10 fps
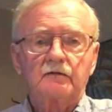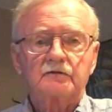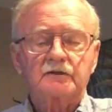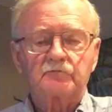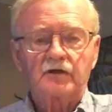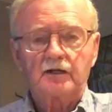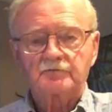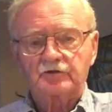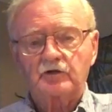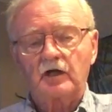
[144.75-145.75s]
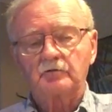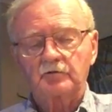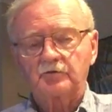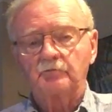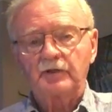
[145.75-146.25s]
Sometimes
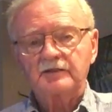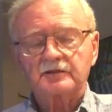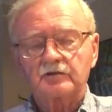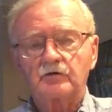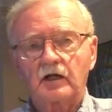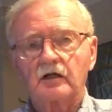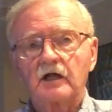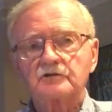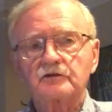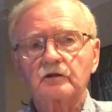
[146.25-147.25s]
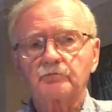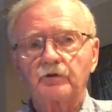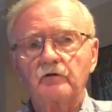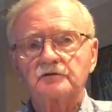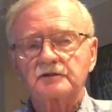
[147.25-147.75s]
a basic chronological
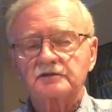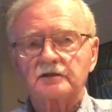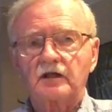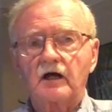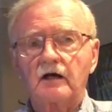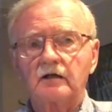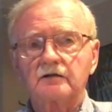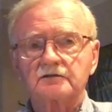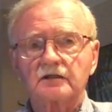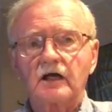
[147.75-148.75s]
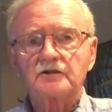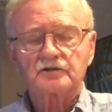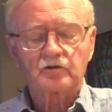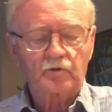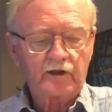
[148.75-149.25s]
approach is a
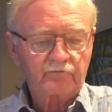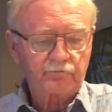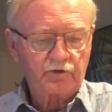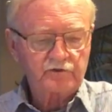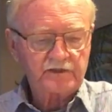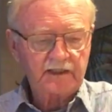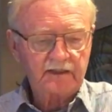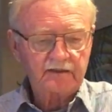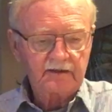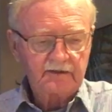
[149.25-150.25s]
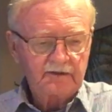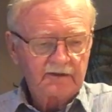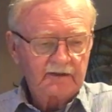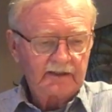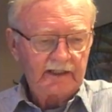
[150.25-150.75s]
logical way of approaching it,
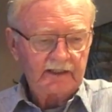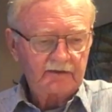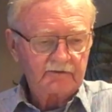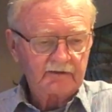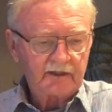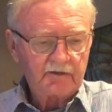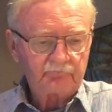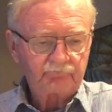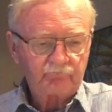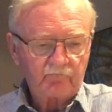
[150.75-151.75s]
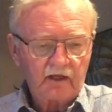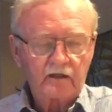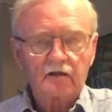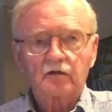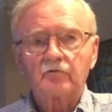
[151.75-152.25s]
and
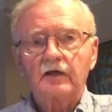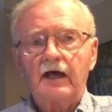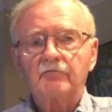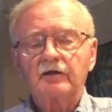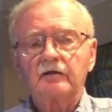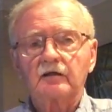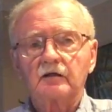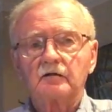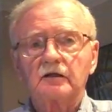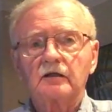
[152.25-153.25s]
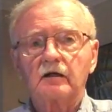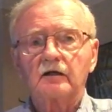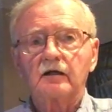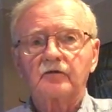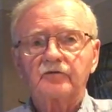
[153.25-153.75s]
having a
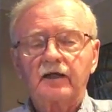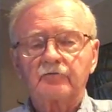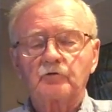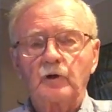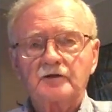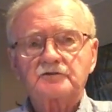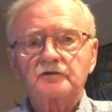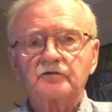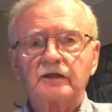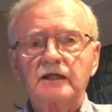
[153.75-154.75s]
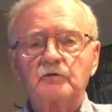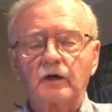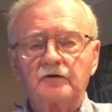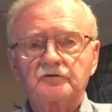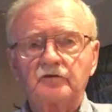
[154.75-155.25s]
set of questions, key
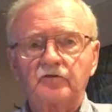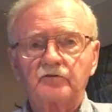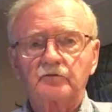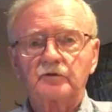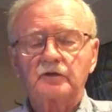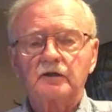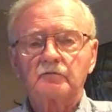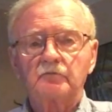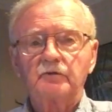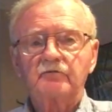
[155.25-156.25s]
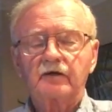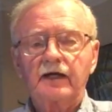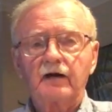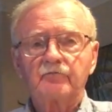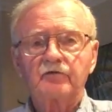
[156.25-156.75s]
questions, would be very
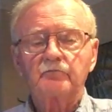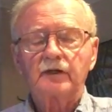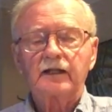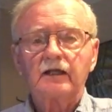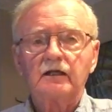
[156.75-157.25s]
helpful, but